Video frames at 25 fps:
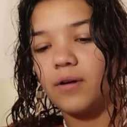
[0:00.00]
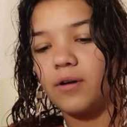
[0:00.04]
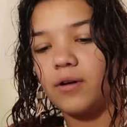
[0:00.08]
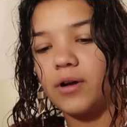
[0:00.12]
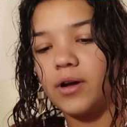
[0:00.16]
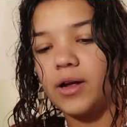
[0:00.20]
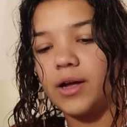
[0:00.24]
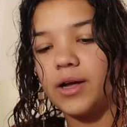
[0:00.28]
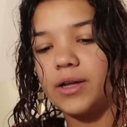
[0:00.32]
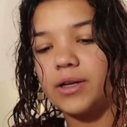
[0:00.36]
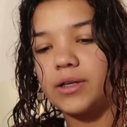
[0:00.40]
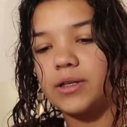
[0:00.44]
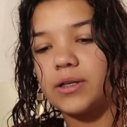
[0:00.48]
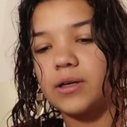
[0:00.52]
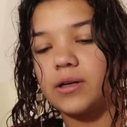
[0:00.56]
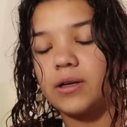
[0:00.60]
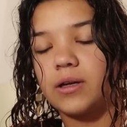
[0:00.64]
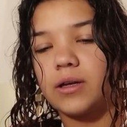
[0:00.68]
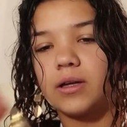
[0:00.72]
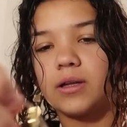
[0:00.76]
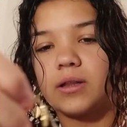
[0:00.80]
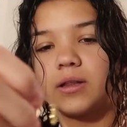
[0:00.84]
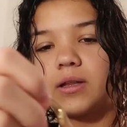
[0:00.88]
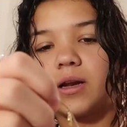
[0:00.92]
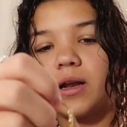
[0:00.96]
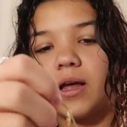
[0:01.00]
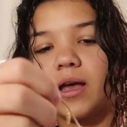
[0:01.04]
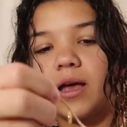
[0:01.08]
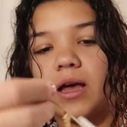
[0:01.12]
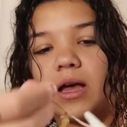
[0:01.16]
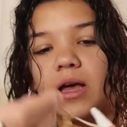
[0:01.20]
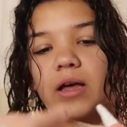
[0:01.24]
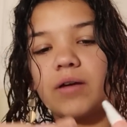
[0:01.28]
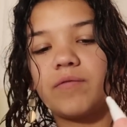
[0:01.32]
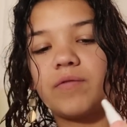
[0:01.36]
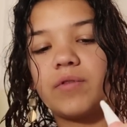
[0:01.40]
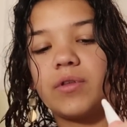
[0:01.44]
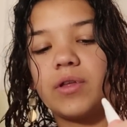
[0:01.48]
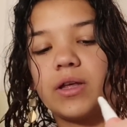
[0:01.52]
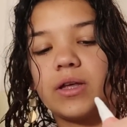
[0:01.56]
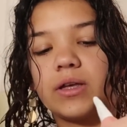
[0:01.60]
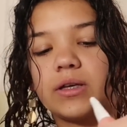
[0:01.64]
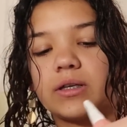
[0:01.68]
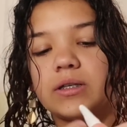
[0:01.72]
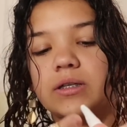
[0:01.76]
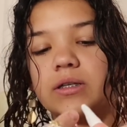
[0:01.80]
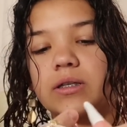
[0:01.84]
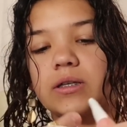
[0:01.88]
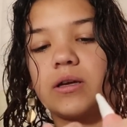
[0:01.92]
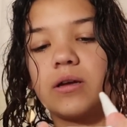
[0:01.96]
All right, and I have
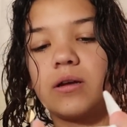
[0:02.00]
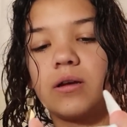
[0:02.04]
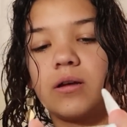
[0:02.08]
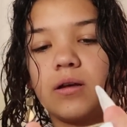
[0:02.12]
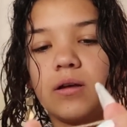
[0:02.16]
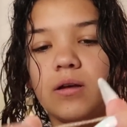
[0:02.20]
this